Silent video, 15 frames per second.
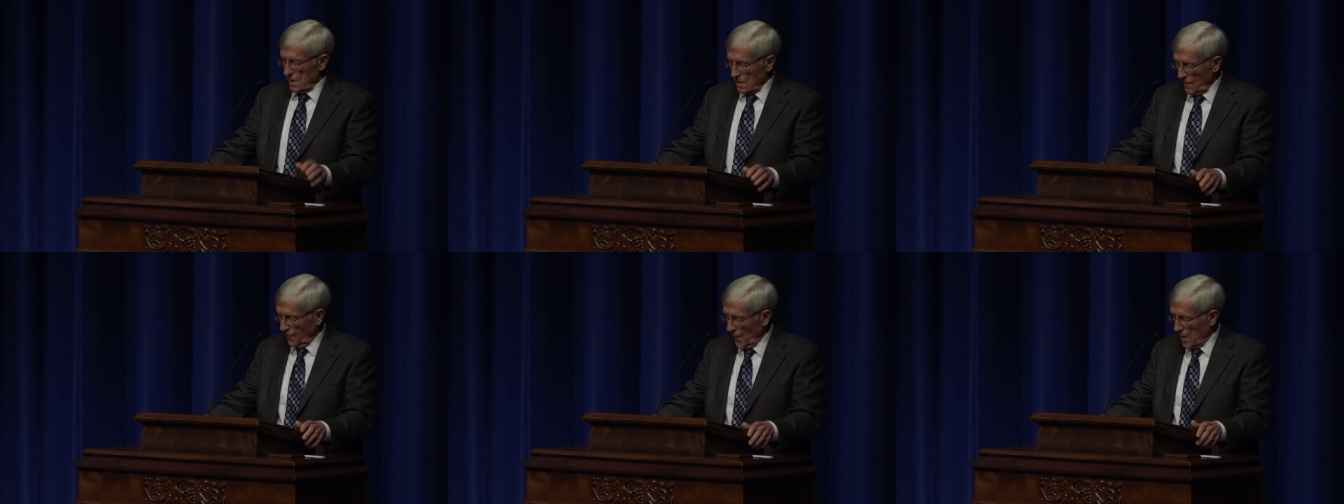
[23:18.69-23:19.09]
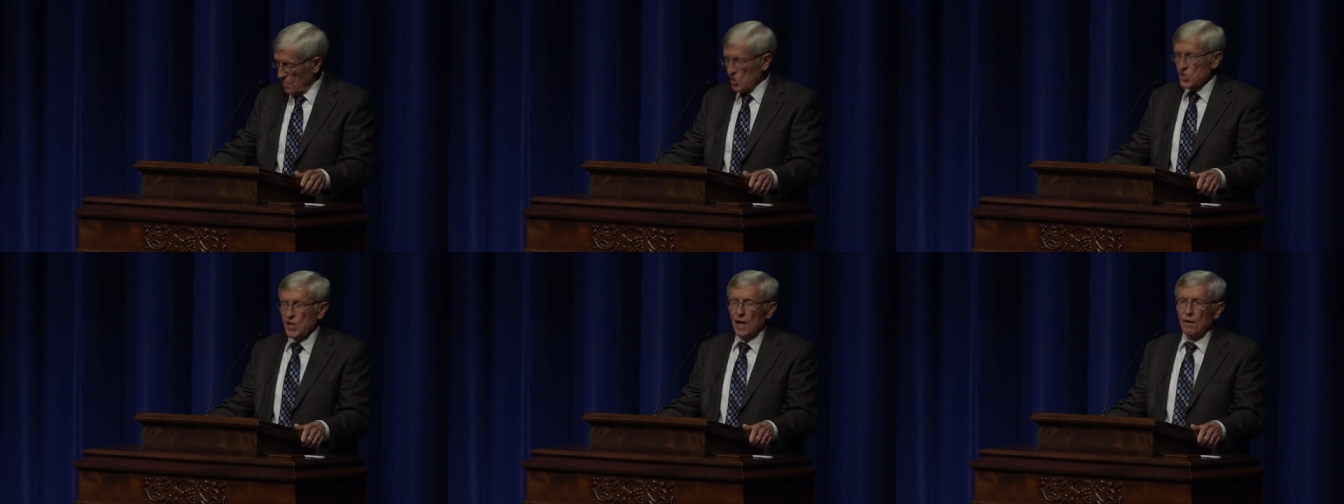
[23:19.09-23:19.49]
The
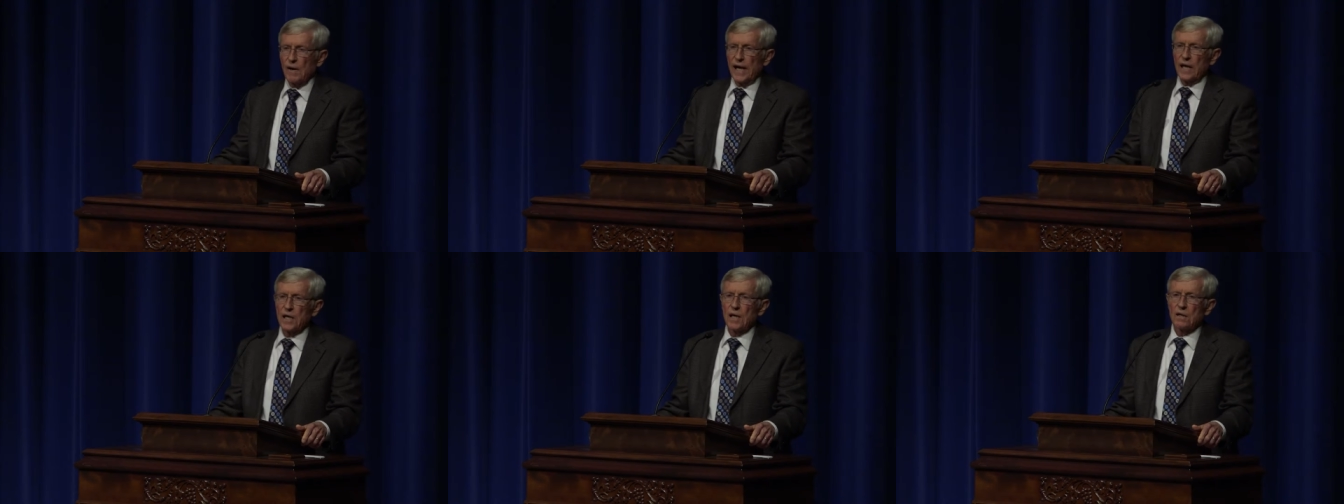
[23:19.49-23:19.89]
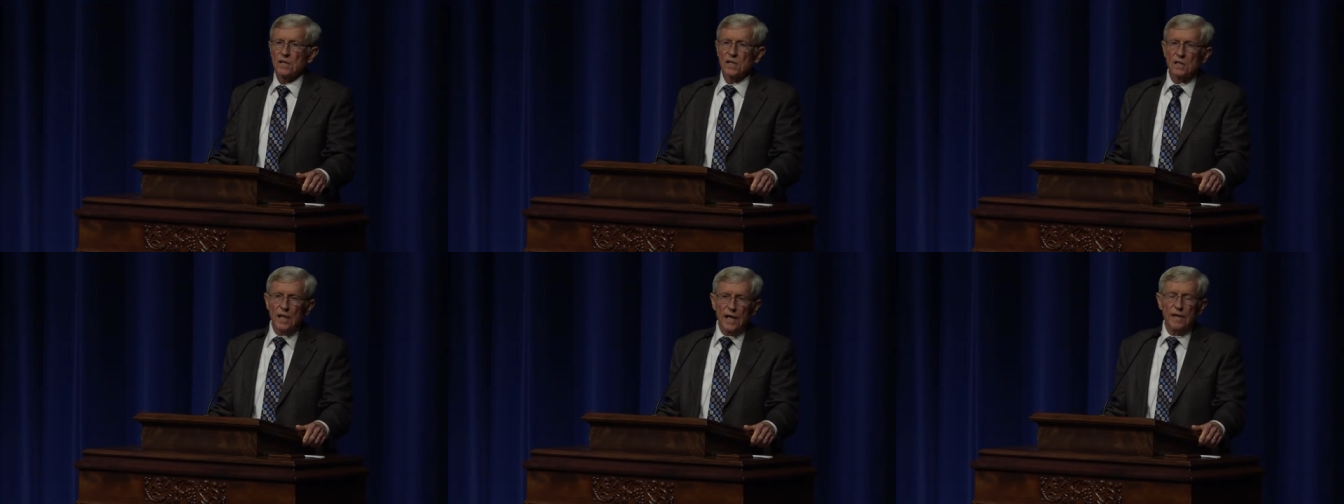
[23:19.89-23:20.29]
farmers that are out here
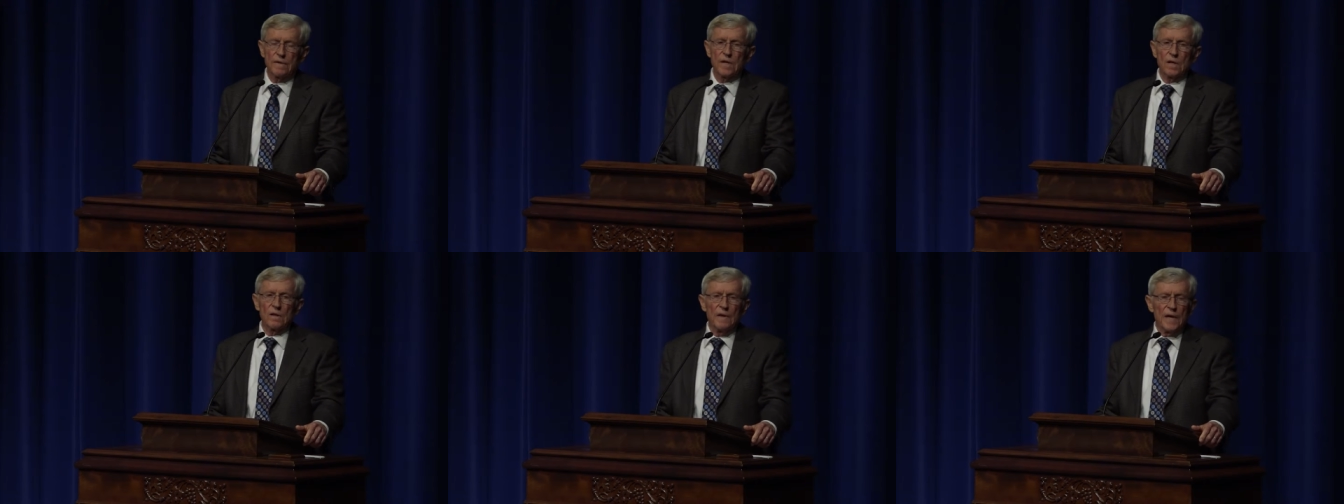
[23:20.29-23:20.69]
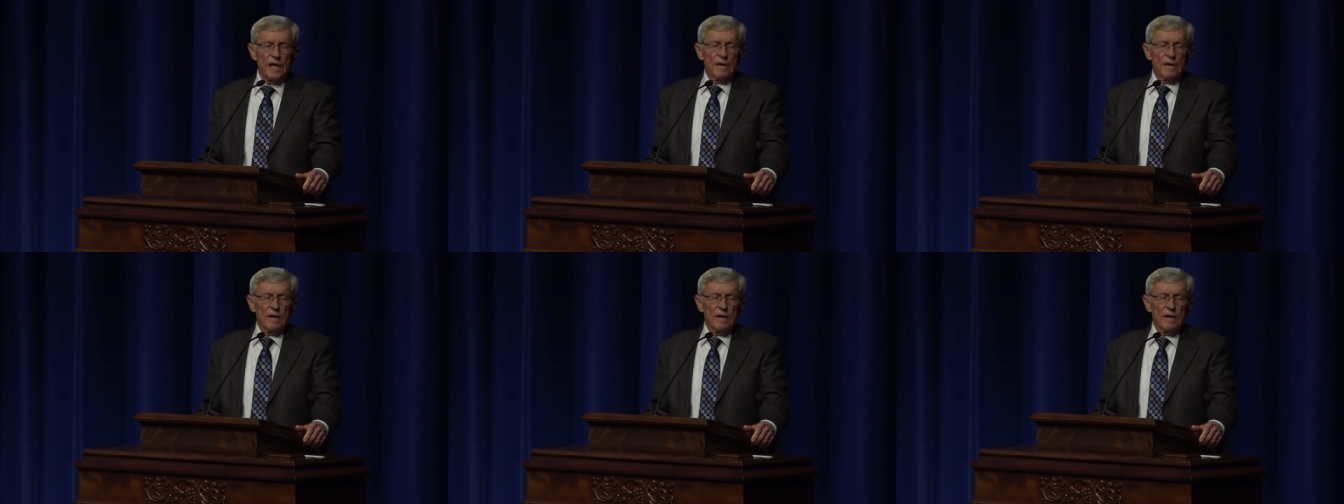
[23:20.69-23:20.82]
today, their,